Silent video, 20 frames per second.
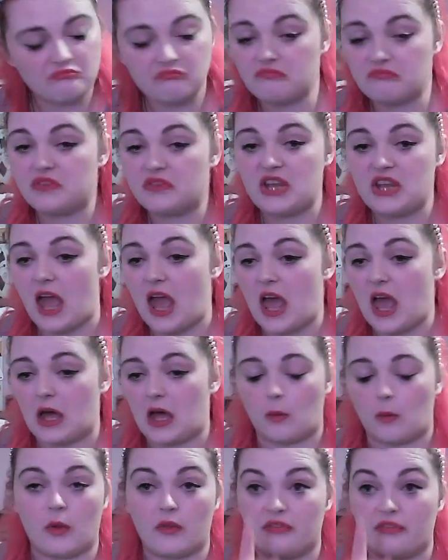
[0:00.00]
yeah, I
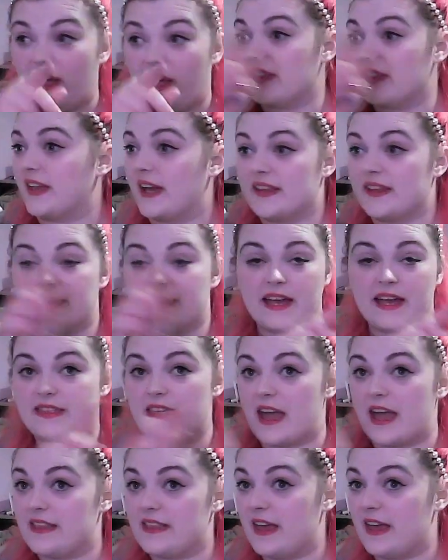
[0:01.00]
want that,
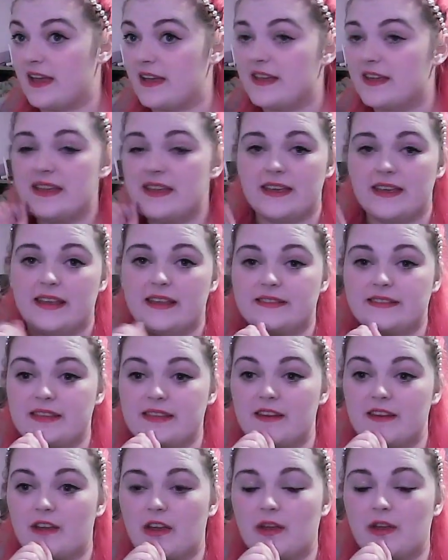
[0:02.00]
and that. Instead
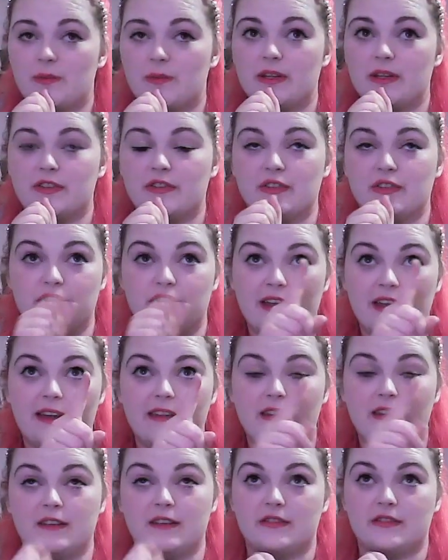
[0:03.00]
of going, well, I saw that in
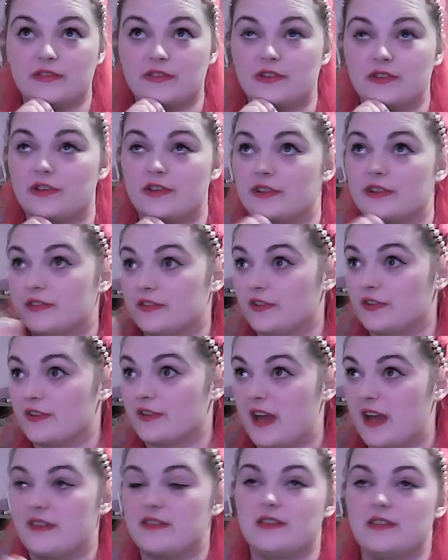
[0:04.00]
the other store, saw
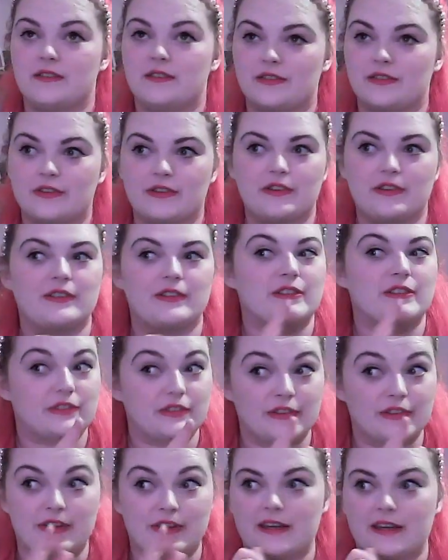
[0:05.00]
that in the other store, and saw
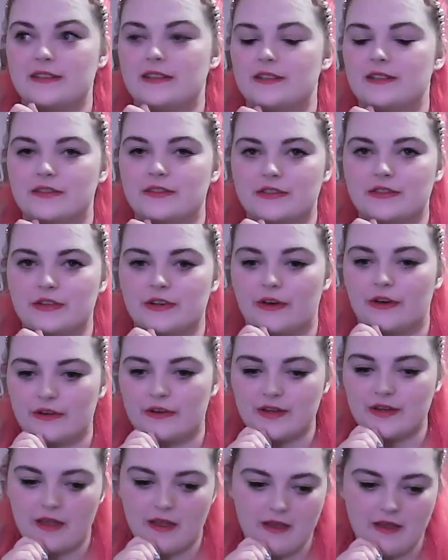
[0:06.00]
that in the other store.
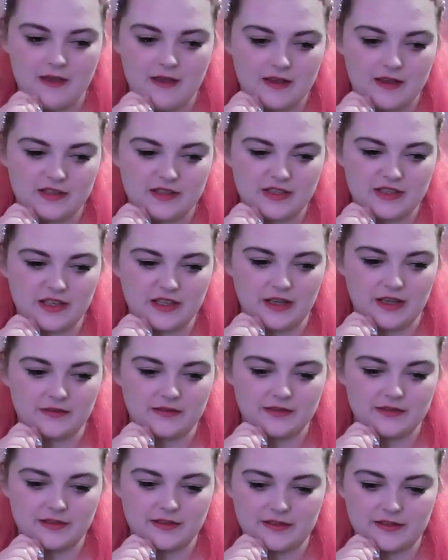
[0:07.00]
You know,
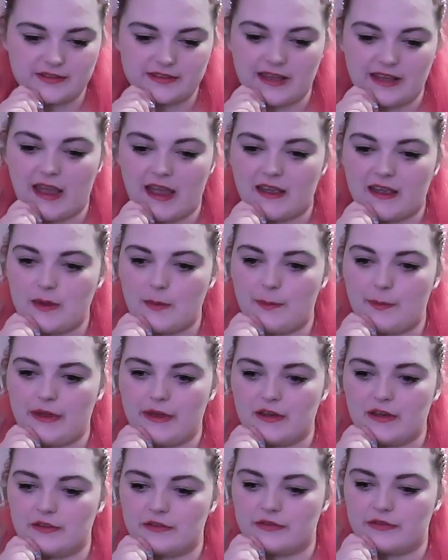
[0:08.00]
it's just like a bit of,